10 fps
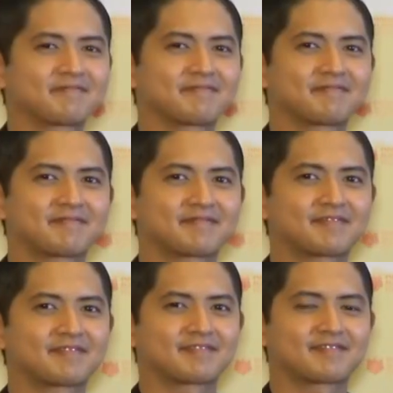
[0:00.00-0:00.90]

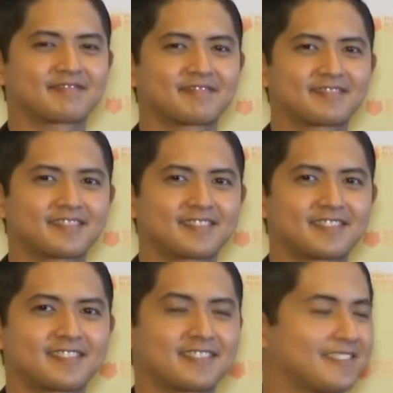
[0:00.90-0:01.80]

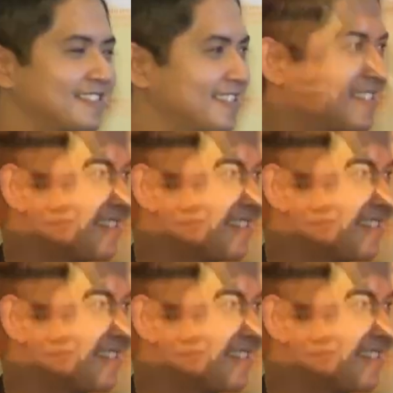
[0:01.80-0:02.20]
(not speaking)